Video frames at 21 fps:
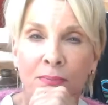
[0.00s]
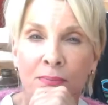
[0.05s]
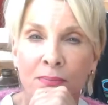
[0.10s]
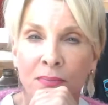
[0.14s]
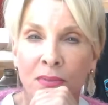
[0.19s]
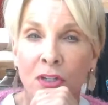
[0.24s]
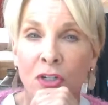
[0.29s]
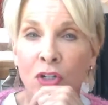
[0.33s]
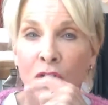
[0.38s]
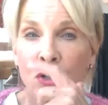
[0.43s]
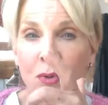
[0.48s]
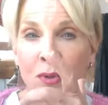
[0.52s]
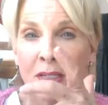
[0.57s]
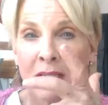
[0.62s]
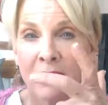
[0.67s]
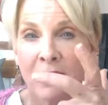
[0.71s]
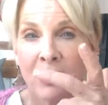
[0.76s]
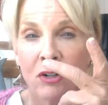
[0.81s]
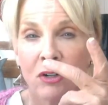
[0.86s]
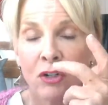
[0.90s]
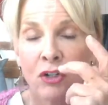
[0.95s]

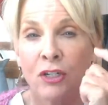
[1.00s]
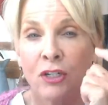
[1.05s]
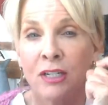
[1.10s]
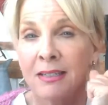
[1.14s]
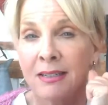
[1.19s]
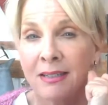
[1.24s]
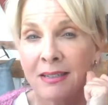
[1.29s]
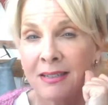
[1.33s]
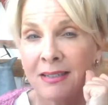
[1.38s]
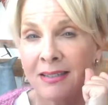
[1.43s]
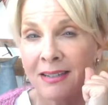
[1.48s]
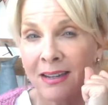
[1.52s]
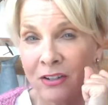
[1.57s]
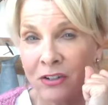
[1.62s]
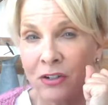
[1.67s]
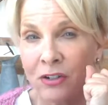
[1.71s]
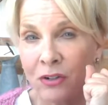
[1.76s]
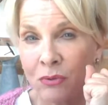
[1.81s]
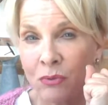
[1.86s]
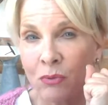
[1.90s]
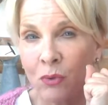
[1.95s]
Yeshua-centered,
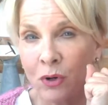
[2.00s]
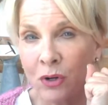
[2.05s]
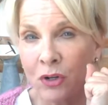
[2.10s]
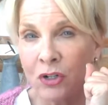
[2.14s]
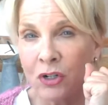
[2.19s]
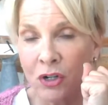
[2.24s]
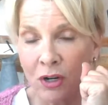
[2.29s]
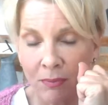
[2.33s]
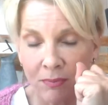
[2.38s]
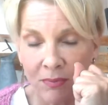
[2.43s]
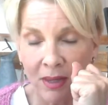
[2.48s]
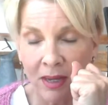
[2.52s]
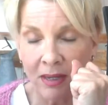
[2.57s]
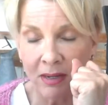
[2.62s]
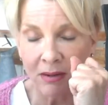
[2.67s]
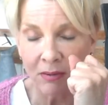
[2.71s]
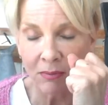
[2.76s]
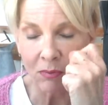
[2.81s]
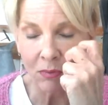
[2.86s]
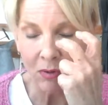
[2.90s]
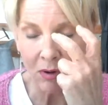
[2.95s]
Jesus-centered worship
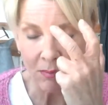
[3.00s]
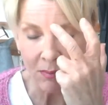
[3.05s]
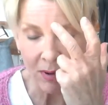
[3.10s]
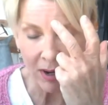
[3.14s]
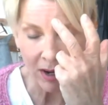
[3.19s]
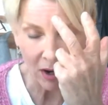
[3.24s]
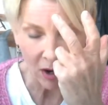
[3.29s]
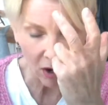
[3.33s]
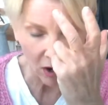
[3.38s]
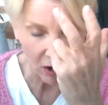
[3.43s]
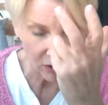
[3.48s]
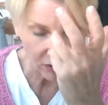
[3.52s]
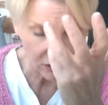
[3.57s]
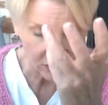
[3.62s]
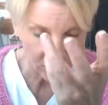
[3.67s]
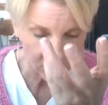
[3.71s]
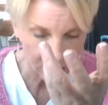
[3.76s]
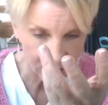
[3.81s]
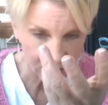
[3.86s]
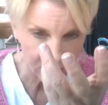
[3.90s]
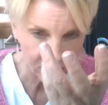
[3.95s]
where my heart
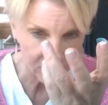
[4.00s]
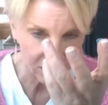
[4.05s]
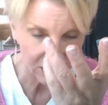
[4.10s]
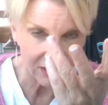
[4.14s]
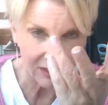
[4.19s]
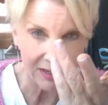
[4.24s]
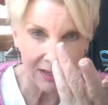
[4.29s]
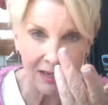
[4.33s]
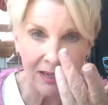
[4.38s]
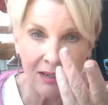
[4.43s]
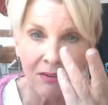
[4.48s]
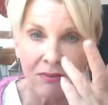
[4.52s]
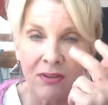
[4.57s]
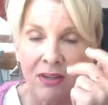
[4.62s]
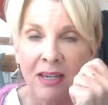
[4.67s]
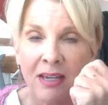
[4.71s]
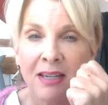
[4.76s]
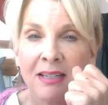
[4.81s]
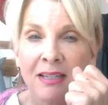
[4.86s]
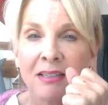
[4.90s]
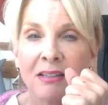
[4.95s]
goes to the King of
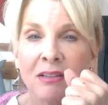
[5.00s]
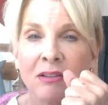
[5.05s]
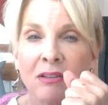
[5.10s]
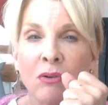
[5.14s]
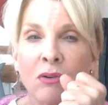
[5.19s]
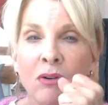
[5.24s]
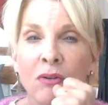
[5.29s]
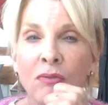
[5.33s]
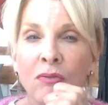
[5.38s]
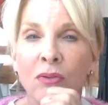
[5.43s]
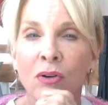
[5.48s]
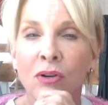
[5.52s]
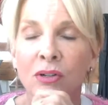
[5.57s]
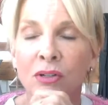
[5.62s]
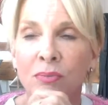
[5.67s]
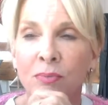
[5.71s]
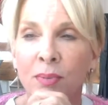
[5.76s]
Kings and Lord of Lords.